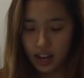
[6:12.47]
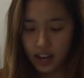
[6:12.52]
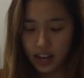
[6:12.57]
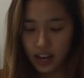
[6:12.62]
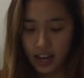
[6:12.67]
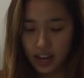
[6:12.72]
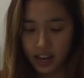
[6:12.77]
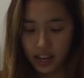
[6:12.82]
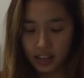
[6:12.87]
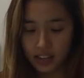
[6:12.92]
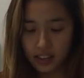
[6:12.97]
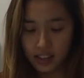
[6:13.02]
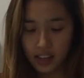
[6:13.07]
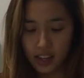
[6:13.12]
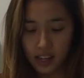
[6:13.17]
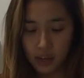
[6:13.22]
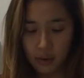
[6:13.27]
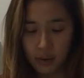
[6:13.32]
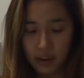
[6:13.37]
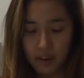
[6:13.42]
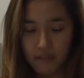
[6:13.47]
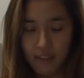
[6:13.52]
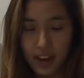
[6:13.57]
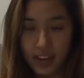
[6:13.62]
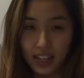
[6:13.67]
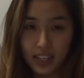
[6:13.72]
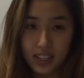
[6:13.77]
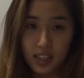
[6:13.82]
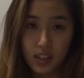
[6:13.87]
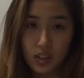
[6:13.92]
and the liquid in
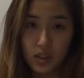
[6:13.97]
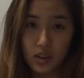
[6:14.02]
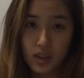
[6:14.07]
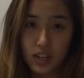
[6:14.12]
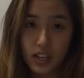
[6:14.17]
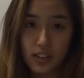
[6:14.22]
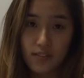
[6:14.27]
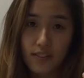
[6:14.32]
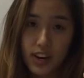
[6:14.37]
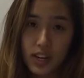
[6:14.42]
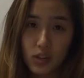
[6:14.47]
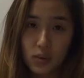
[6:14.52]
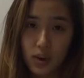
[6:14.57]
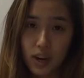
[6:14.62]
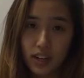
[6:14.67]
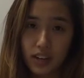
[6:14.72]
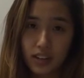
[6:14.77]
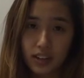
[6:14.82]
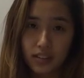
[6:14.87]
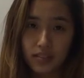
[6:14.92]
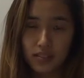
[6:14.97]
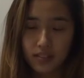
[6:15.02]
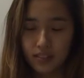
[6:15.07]
vial 2 is fresh water.